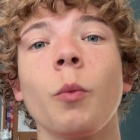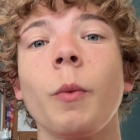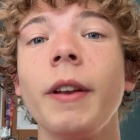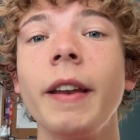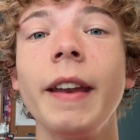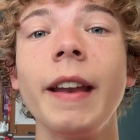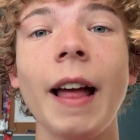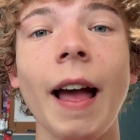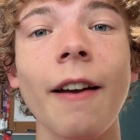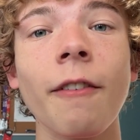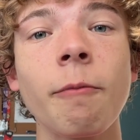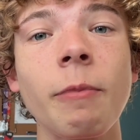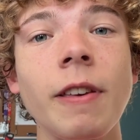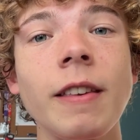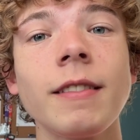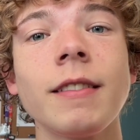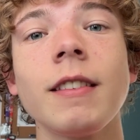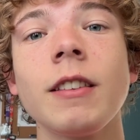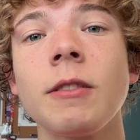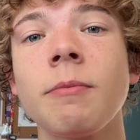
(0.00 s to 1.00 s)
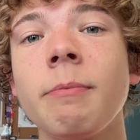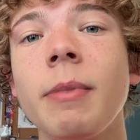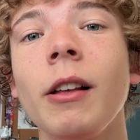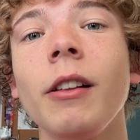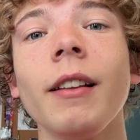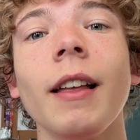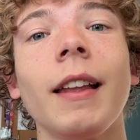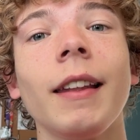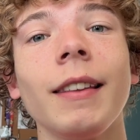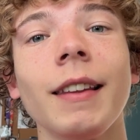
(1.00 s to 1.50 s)
We need to have PCs
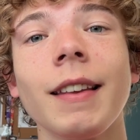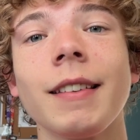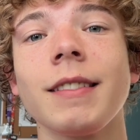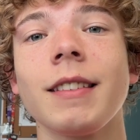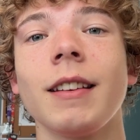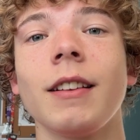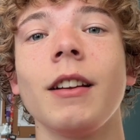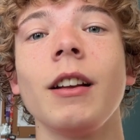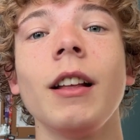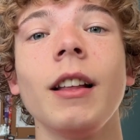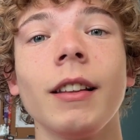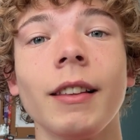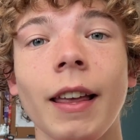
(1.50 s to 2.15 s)
built and listed